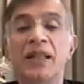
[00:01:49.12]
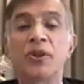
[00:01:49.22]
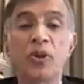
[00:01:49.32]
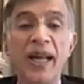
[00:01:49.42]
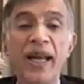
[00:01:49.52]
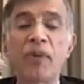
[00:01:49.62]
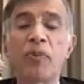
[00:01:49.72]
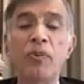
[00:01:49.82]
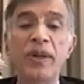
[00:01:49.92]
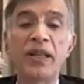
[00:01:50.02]
Today,
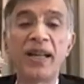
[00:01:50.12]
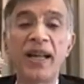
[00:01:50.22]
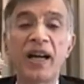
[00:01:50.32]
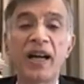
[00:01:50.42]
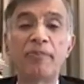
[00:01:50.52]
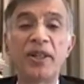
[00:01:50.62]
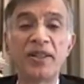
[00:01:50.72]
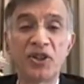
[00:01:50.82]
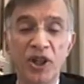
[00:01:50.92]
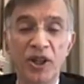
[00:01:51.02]
when we take up
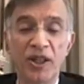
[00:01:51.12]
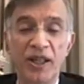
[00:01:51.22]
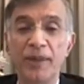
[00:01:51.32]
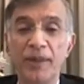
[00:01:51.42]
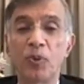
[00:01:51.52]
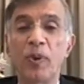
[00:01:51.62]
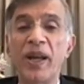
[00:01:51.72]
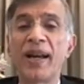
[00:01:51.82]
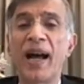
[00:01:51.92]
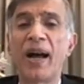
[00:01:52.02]
this journey, we
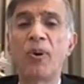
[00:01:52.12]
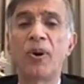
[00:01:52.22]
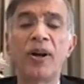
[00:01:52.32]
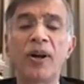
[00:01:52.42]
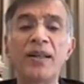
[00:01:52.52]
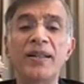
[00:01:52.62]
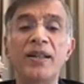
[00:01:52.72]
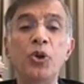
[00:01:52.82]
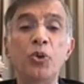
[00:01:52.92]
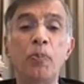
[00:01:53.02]
are now on a
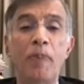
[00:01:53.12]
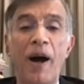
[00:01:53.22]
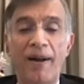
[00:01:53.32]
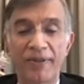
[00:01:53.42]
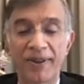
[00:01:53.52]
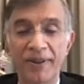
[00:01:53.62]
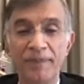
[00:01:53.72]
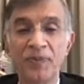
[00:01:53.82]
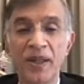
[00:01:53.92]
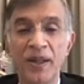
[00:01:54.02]
new path,
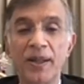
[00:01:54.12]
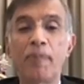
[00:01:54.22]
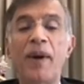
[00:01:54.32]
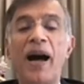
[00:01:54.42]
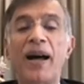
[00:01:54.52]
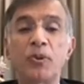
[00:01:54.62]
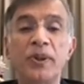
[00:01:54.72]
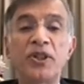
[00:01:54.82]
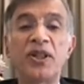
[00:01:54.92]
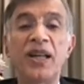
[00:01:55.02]
the path
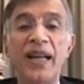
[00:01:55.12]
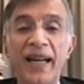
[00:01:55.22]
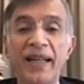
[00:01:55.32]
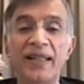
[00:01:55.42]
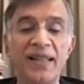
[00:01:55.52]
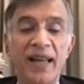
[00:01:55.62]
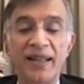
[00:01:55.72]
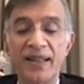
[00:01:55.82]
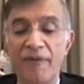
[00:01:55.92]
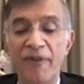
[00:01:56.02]
which he laid,
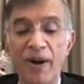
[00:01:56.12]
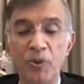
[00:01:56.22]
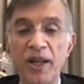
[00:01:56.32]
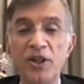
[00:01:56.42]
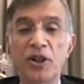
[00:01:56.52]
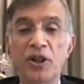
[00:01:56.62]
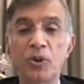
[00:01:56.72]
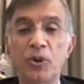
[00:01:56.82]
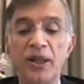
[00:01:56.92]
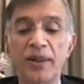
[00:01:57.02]
set the foundation
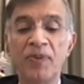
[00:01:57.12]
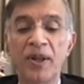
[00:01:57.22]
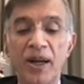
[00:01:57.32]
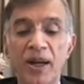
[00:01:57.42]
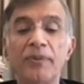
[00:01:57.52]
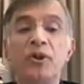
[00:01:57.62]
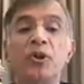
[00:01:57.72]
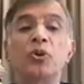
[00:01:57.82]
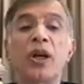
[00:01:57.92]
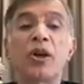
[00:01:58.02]
to
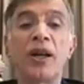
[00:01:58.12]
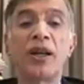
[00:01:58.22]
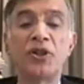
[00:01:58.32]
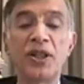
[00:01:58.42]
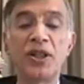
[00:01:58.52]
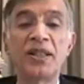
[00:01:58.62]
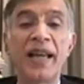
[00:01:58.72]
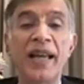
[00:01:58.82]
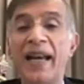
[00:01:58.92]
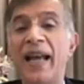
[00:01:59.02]
the colleges,
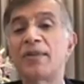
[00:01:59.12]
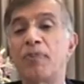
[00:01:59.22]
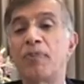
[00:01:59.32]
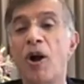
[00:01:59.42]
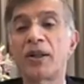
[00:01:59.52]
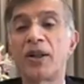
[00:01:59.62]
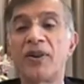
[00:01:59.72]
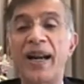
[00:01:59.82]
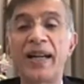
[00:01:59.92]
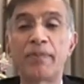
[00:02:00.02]
and has brought
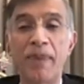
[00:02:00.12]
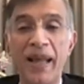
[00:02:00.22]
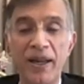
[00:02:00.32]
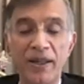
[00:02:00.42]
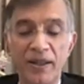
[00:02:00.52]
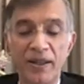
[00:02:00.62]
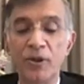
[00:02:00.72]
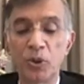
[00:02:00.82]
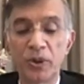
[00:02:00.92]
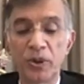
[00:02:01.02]
great merit
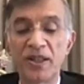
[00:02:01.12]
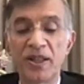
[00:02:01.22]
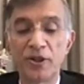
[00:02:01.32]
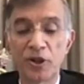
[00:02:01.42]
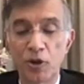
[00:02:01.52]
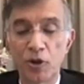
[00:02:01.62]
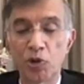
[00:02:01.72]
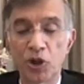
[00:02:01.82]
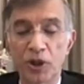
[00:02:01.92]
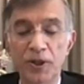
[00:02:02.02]
into these
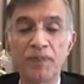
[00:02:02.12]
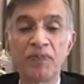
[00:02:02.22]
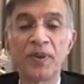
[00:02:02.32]
institutions.